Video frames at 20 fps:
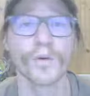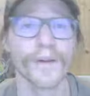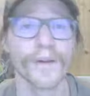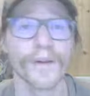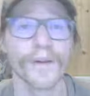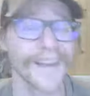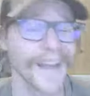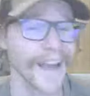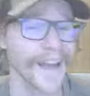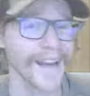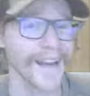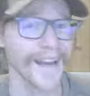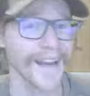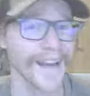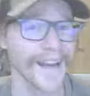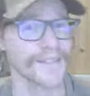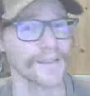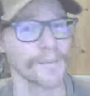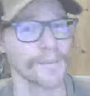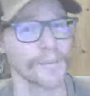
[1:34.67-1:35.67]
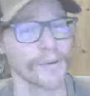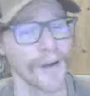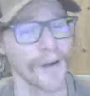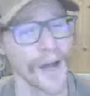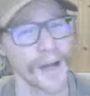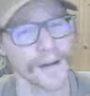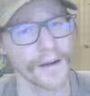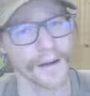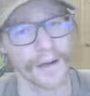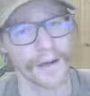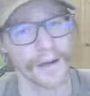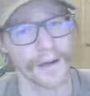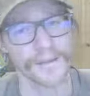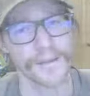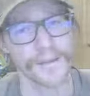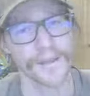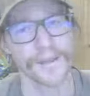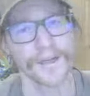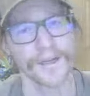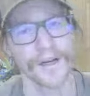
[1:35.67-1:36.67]
will get as a product
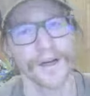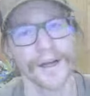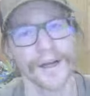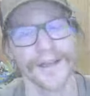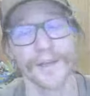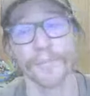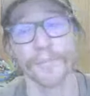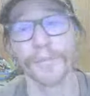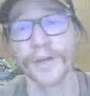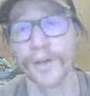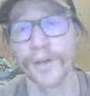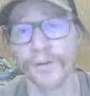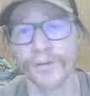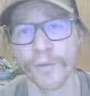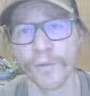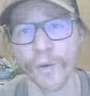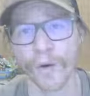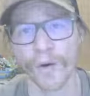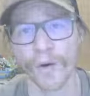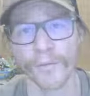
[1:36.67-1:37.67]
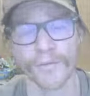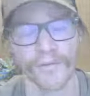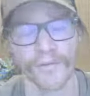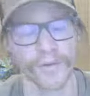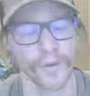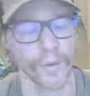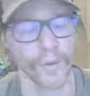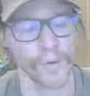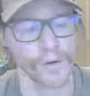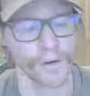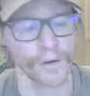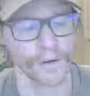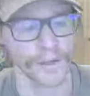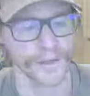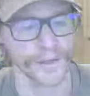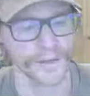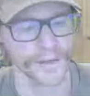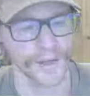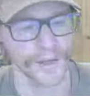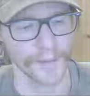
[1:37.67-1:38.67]
in pill form for oral
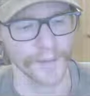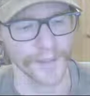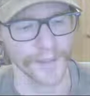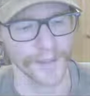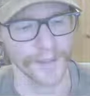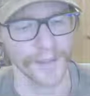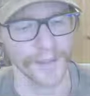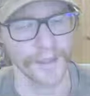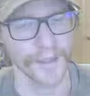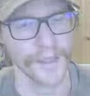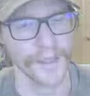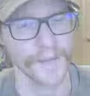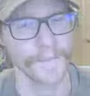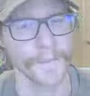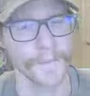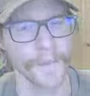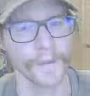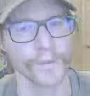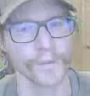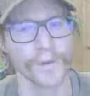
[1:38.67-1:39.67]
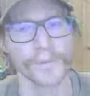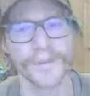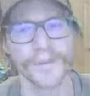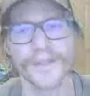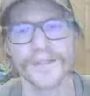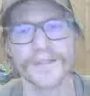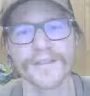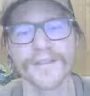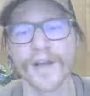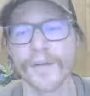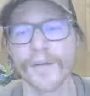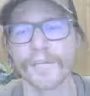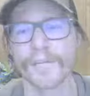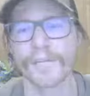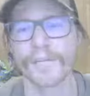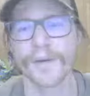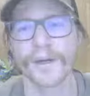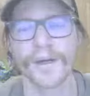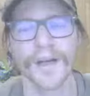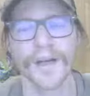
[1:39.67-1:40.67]
consumption will be some